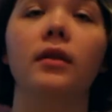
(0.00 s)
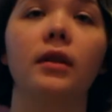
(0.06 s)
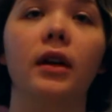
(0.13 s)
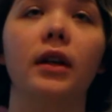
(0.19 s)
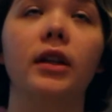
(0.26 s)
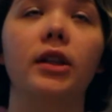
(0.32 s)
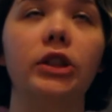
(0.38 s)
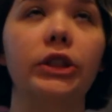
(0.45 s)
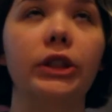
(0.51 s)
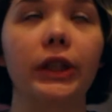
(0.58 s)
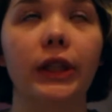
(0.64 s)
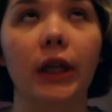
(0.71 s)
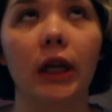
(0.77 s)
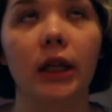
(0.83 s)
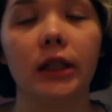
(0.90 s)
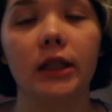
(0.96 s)
initial
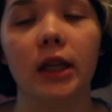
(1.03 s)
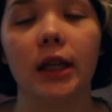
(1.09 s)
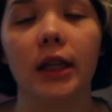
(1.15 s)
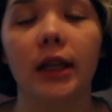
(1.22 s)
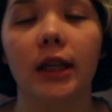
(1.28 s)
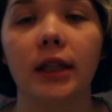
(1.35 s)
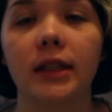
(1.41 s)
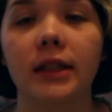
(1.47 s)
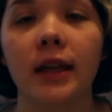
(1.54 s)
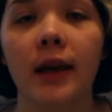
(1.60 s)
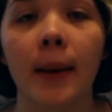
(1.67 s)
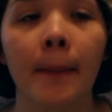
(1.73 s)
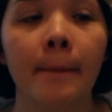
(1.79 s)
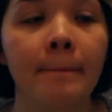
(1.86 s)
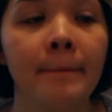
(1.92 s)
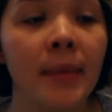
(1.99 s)
thoughts on this.
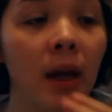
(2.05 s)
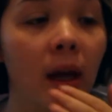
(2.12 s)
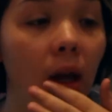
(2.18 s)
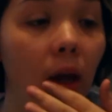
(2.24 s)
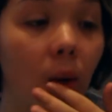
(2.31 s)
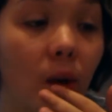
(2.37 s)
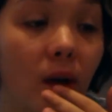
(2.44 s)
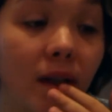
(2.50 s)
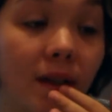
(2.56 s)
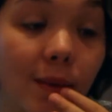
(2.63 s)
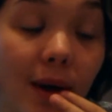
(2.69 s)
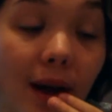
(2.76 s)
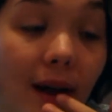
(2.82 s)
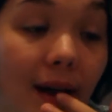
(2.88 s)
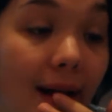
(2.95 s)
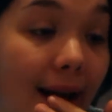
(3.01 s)
It works
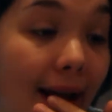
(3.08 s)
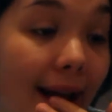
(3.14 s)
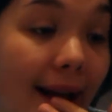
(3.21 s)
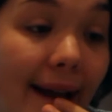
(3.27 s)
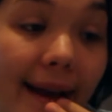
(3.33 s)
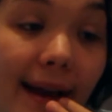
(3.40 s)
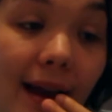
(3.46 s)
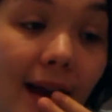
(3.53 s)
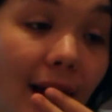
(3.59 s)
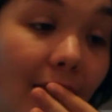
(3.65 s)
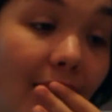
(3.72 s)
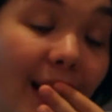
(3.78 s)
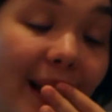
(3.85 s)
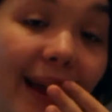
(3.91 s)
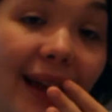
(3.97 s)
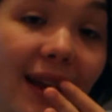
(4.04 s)
well.
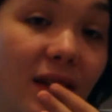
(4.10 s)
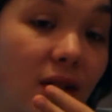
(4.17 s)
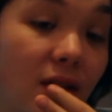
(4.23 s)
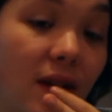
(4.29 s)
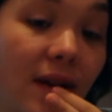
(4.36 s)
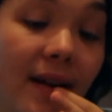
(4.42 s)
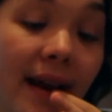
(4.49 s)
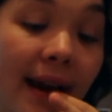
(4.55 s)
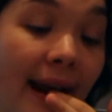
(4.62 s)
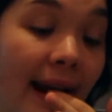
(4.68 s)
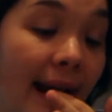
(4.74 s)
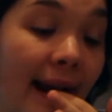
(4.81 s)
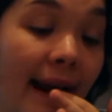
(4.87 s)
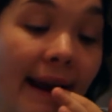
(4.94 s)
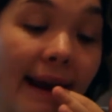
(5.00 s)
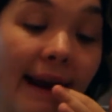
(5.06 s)
That's true.
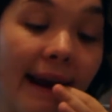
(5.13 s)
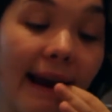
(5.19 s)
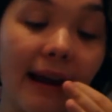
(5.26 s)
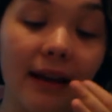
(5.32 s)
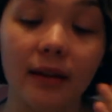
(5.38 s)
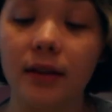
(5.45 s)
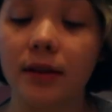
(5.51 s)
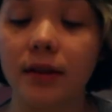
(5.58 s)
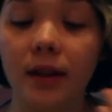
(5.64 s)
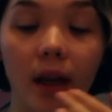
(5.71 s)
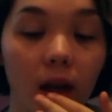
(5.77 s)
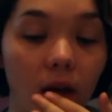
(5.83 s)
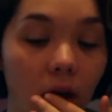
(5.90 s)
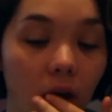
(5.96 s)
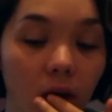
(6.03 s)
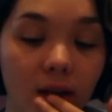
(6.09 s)
There's like
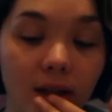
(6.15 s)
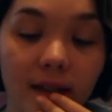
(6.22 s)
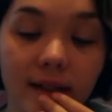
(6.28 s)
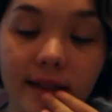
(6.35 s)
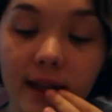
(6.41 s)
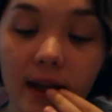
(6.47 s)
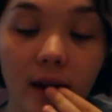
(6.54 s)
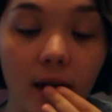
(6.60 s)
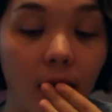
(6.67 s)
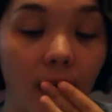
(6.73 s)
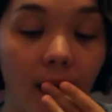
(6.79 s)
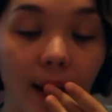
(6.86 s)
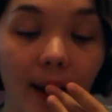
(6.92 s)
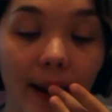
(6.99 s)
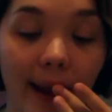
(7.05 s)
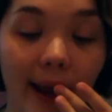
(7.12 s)
no dead skin
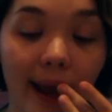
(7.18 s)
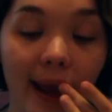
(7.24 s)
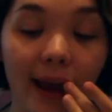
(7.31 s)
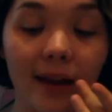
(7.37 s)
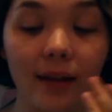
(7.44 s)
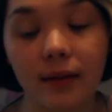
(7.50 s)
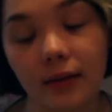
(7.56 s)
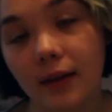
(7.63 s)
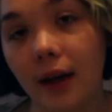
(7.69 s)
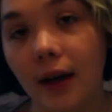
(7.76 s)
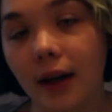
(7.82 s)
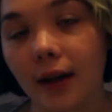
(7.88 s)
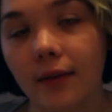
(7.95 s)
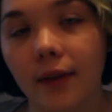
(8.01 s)
that I can